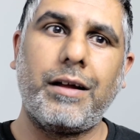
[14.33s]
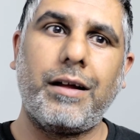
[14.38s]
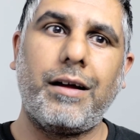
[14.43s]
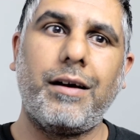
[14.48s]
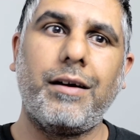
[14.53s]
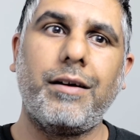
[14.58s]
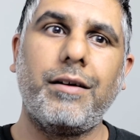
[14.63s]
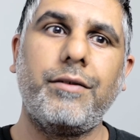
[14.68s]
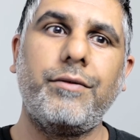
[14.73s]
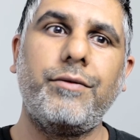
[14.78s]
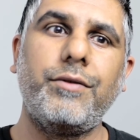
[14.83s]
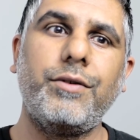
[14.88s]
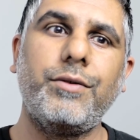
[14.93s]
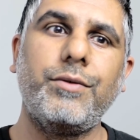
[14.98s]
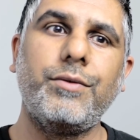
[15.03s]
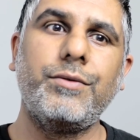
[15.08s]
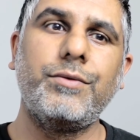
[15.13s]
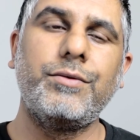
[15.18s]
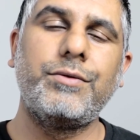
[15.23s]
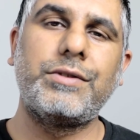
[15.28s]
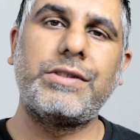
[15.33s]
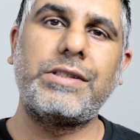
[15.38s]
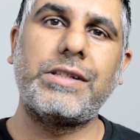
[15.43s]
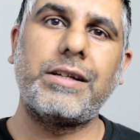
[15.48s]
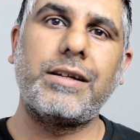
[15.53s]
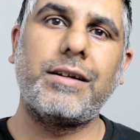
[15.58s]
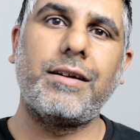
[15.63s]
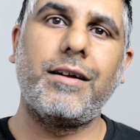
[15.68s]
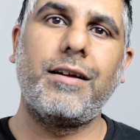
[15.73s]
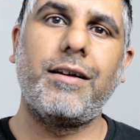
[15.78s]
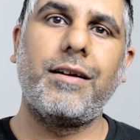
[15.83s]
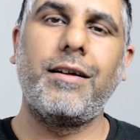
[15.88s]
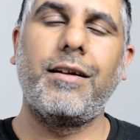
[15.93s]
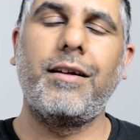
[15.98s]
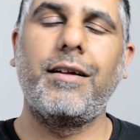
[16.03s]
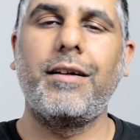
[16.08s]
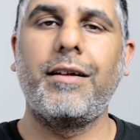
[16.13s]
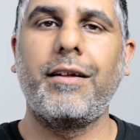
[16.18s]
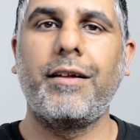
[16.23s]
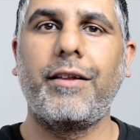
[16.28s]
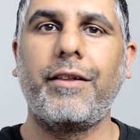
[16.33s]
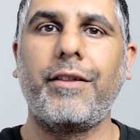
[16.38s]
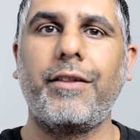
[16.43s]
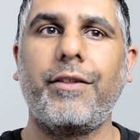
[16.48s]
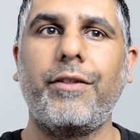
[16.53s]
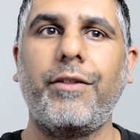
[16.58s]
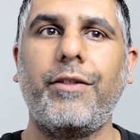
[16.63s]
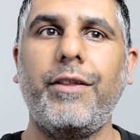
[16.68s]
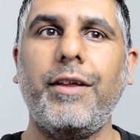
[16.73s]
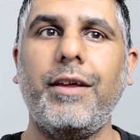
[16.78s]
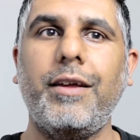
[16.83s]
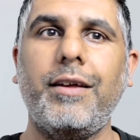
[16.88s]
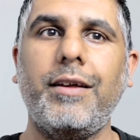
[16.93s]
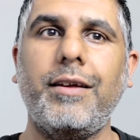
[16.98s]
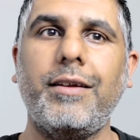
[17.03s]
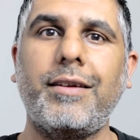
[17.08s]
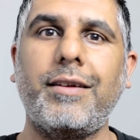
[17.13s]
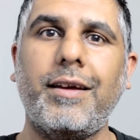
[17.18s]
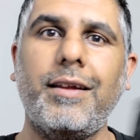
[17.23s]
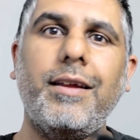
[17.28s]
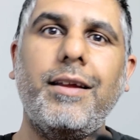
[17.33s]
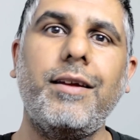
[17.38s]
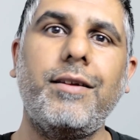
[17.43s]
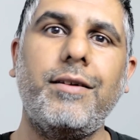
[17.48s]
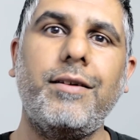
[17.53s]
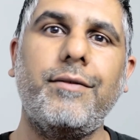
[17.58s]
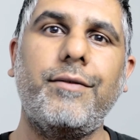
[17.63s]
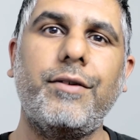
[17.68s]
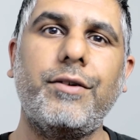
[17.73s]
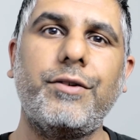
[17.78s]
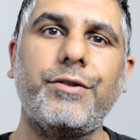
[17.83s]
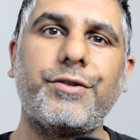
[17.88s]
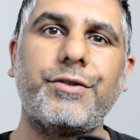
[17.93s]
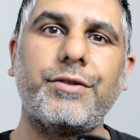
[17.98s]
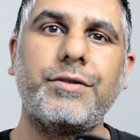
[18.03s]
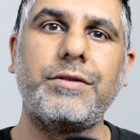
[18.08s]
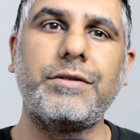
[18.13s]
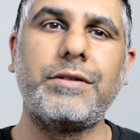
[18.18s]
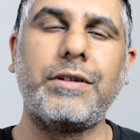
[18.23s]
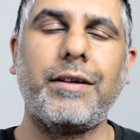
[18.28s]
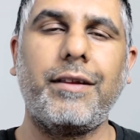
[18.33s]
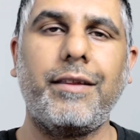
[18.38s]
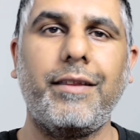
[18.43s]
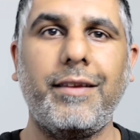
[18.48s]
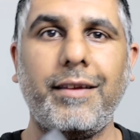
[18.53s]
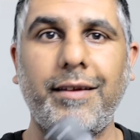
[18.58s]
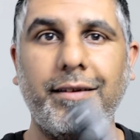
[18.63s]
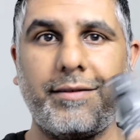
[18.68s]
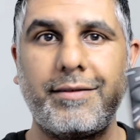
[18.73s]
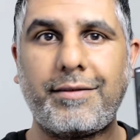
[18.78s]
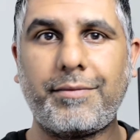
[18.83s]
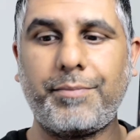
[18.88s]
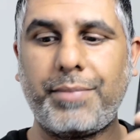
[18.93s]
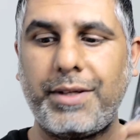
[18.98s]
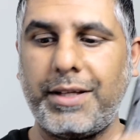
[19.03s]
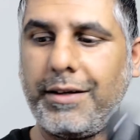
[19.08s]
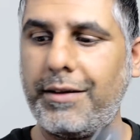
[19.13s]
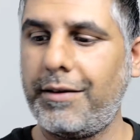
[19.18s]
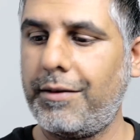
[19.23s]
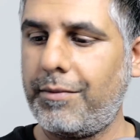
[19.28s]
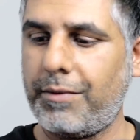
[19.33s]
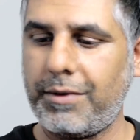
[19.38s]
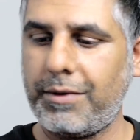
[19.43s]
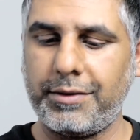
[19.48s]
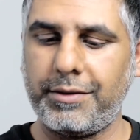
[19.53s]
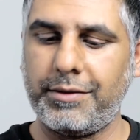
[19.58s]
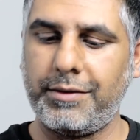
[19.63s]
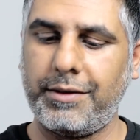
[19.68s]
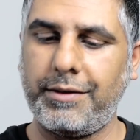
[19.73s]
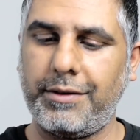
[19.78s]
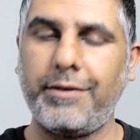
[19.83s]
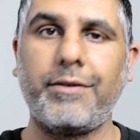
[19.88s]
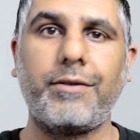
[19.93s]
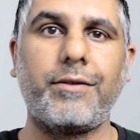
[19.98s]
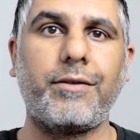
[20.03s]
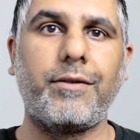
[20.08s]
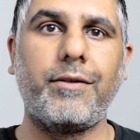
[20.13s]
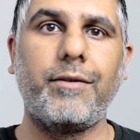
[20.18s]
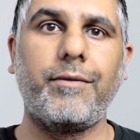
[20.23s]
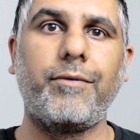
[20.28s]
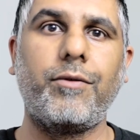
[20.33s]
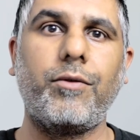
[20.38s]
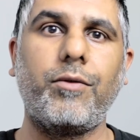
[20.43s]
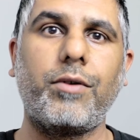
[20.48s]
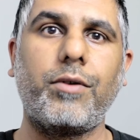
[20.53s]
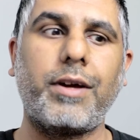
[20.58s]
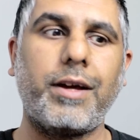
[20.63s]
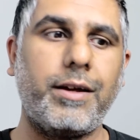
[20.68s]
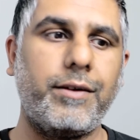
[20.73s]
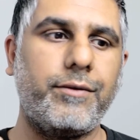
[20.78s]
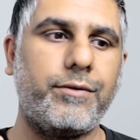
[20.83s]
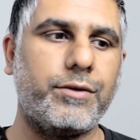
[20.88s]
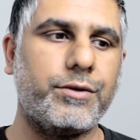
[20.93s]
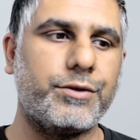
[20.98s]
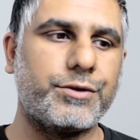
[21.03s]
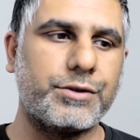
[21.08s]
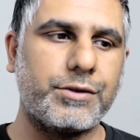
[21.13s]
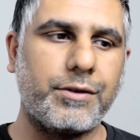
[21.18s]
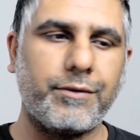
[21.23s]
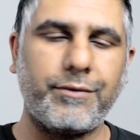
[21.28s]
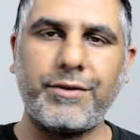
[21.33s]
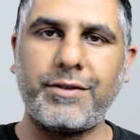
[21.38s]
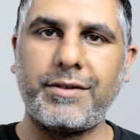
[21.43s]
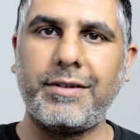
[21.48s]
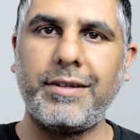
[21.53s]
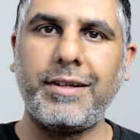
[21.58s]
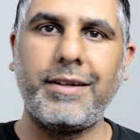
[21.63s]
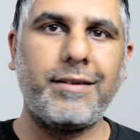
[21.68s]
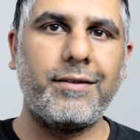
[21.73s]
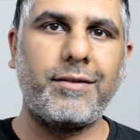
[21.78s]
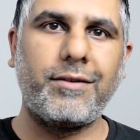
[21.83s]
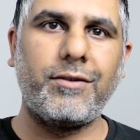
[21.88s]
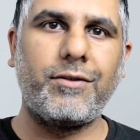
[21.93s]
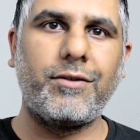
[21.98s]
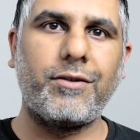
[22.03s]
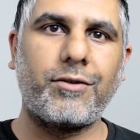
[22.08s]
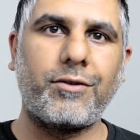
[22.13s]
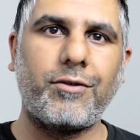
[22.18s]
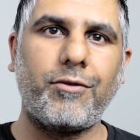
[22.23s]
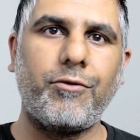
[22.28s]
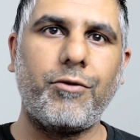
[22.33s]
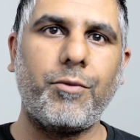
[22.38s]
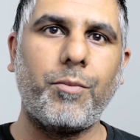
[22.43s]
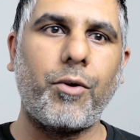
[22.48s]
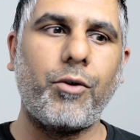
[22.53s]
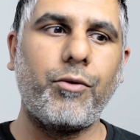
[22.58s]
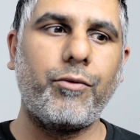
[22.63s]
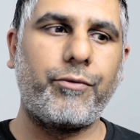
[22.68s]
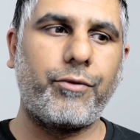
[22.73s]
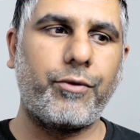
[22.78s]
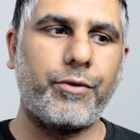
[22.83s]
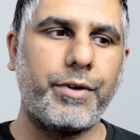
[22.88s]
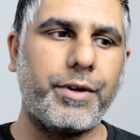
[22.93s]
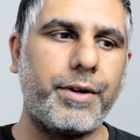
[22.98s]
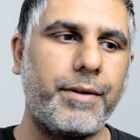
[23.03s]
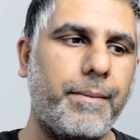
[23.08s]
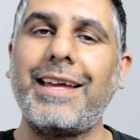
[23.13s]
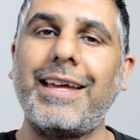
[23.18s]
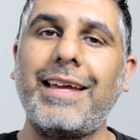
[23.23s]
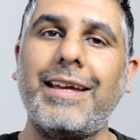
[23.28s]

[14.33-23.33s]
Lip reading: I've used the 1080 version. This particular one is the 4K version. Obviously this is just the remote for it.